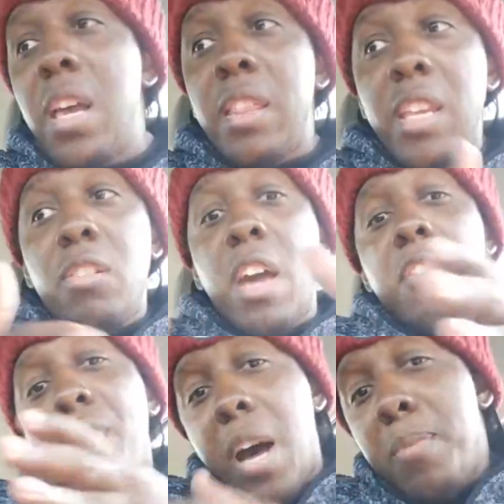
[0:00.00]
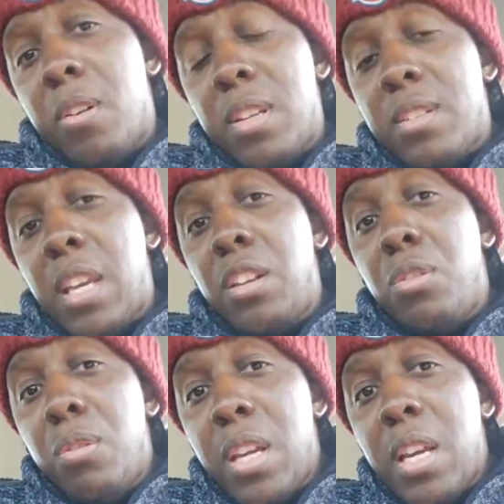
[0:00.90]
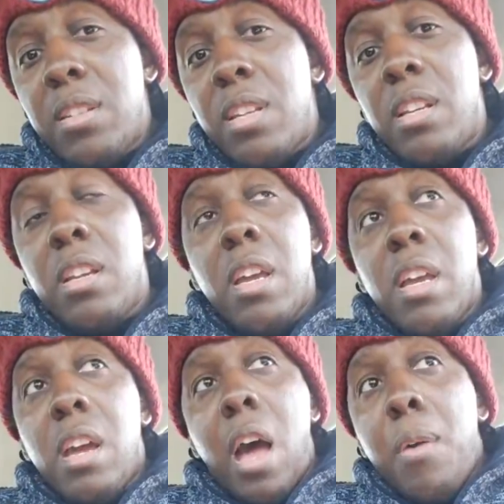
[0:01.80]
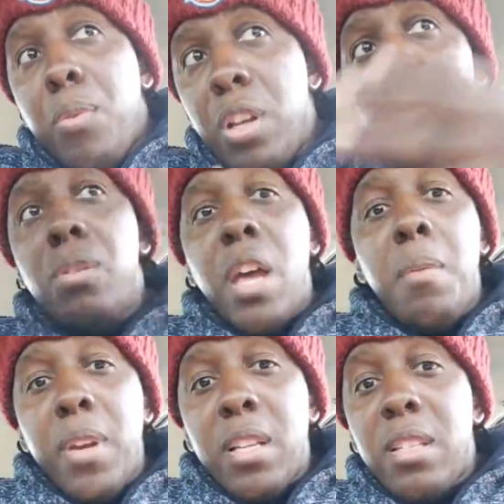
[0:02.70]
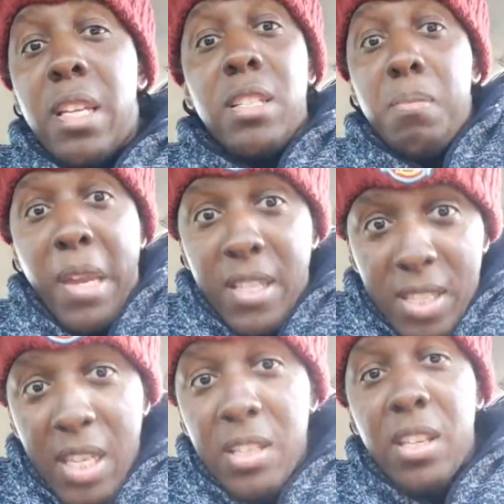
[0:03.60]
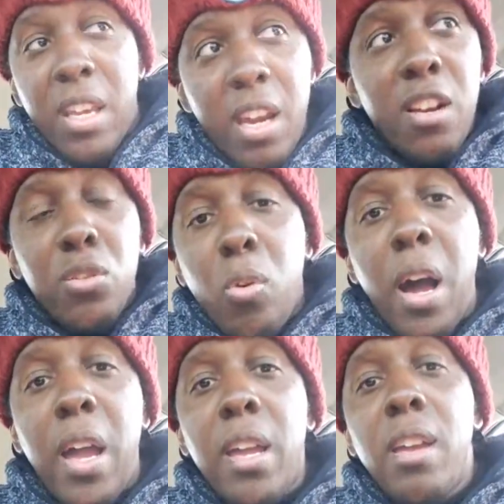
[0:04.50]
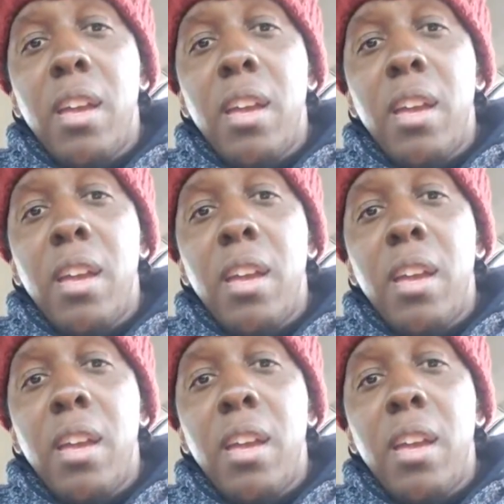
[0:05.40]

And then you got Fabio to say do this, and I wouldn't do that because it doesn't make sense. And here's why.